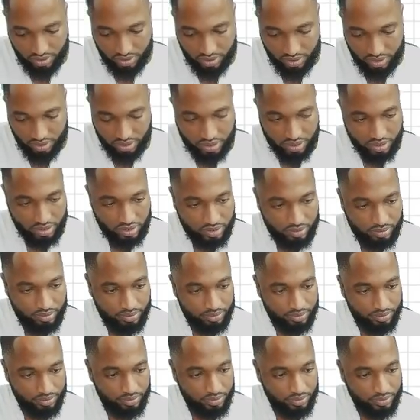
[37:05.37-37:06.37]

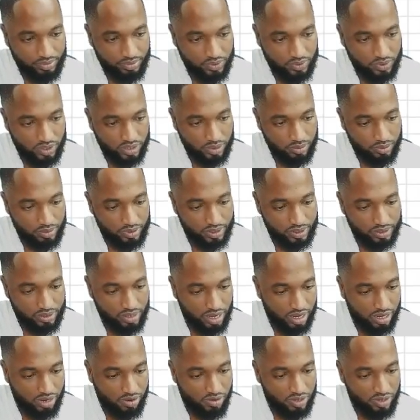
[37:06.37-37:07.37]
So this person, are
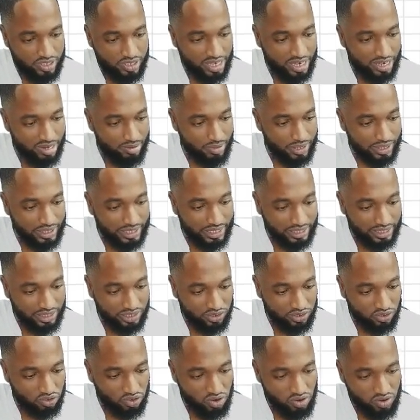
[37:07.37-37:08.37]
they only sending me thing to
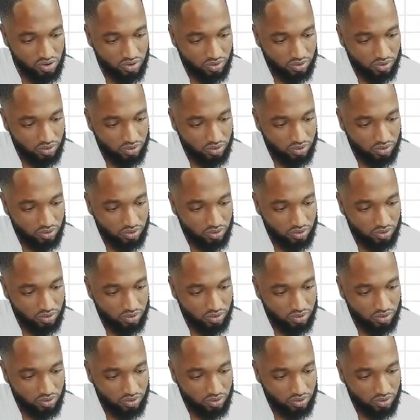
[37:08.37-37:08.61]
draw?